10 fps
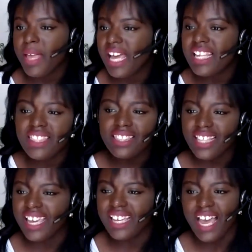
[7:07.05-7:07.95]
Anything
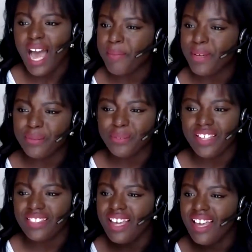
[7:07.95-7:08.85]
that can happen
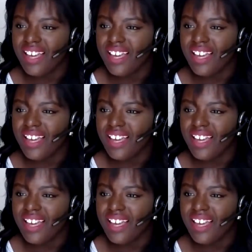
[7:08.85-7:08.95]
with